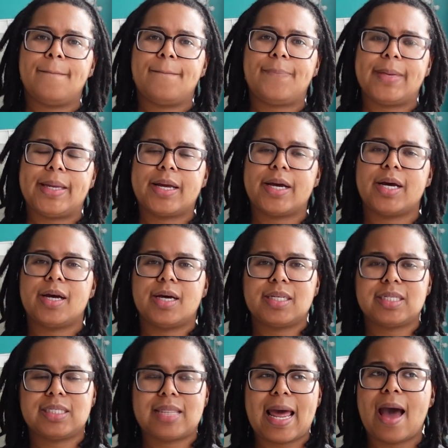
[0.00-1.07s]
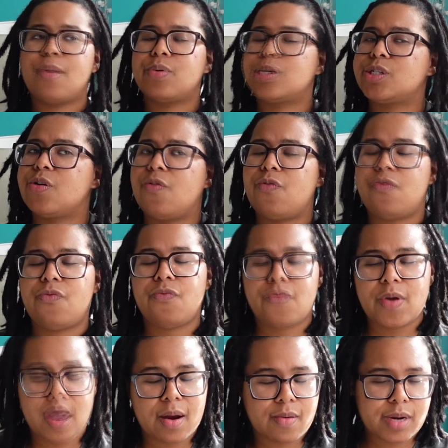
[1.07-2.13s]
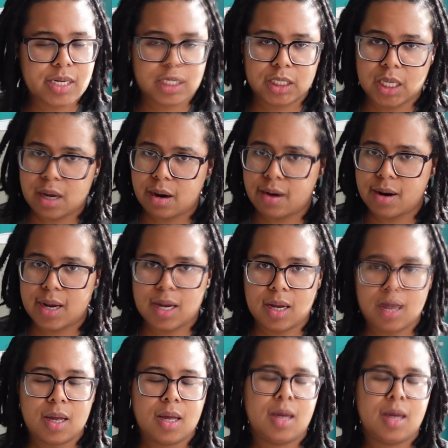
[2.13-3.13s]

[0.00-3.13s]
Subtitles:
because that was a very scary